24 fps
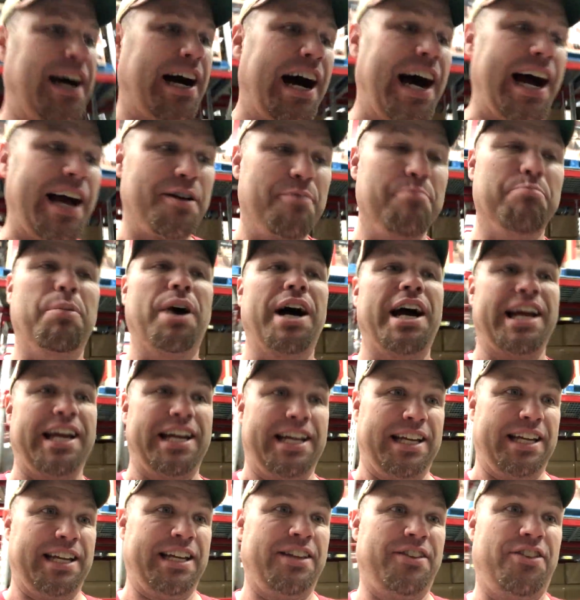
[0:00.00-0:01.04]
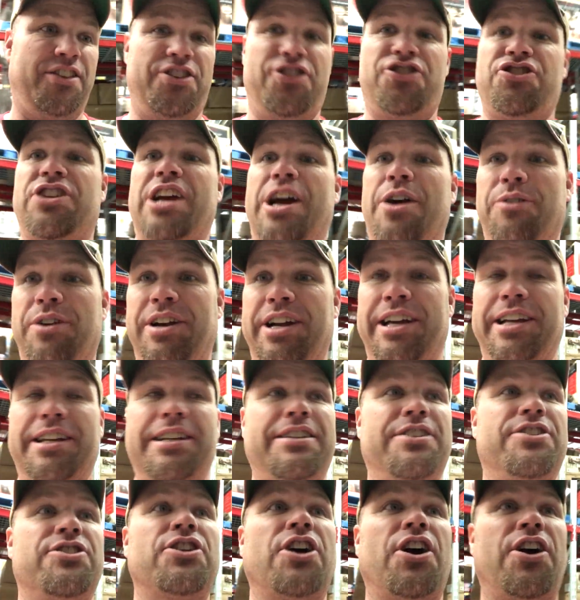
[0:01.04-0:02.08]
I am buying this shower
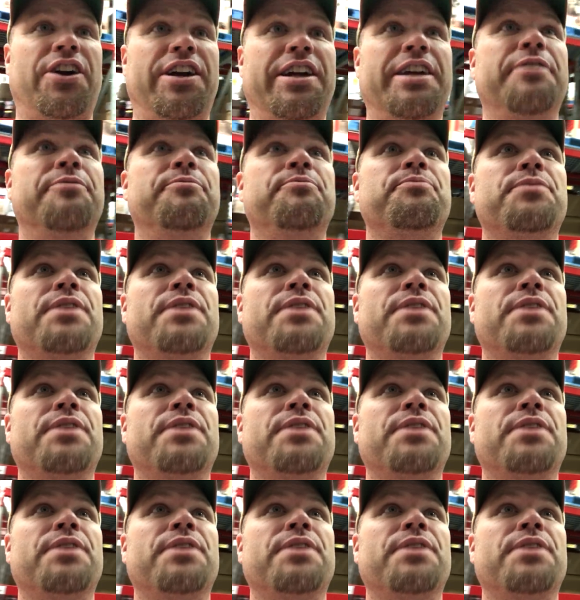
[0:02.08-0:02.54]
head. Sorry.